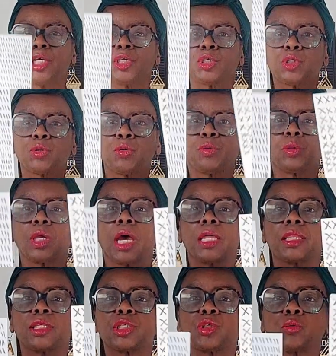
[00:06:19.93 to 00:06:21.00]
So
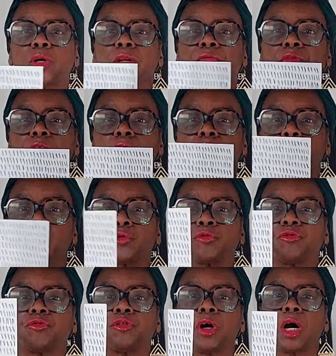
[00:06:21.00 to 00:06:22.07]
this is what I've done so
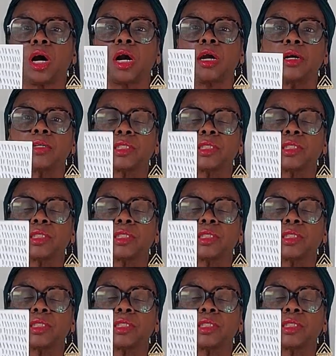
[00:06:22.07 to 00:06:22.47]
far.